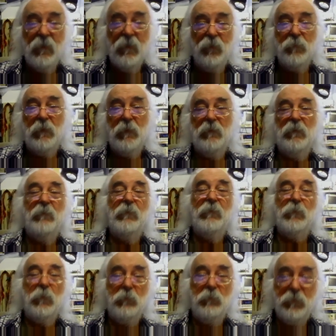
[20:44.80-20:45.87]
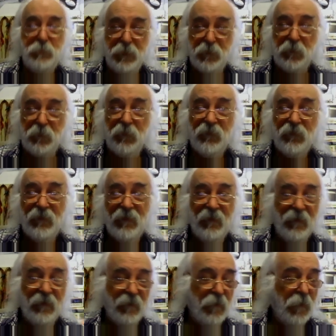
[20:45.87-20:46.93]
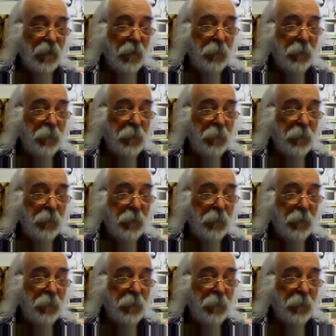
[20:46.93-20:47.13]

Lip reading: are my living room speakers, and